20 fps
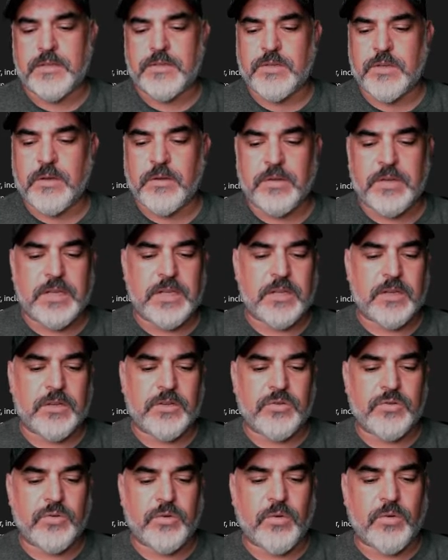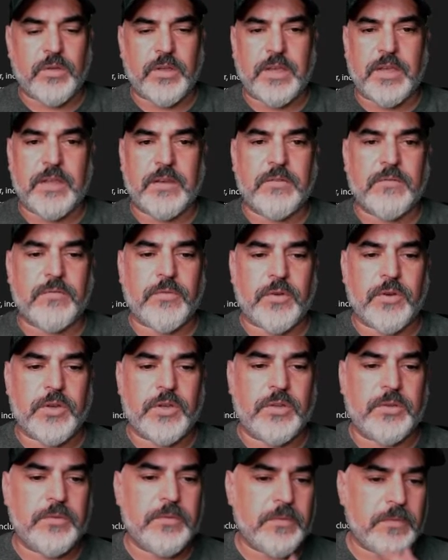So I'm going to hit Control N for
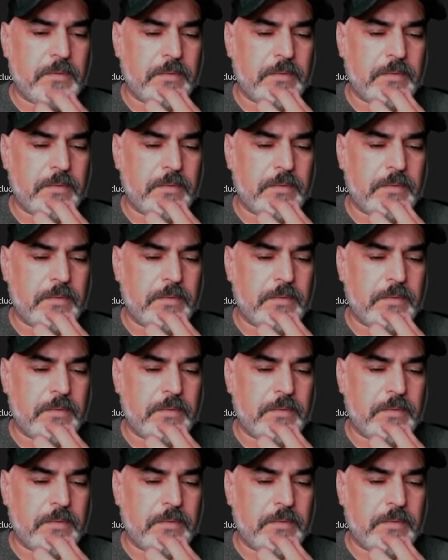new.